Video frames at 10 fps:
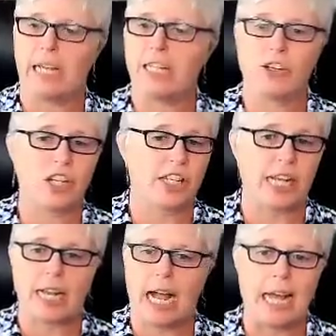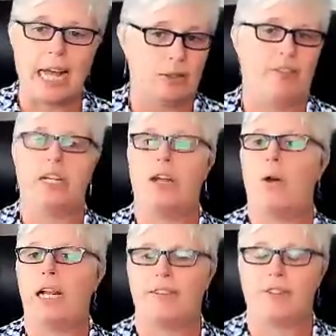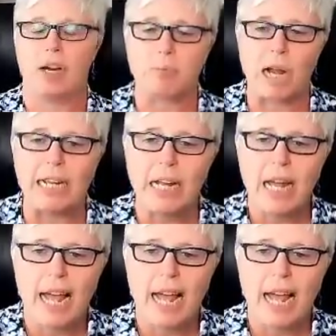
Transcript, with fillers: Like you're just like, I don't even know, mm-hmm. I give mm-hmm. up, right?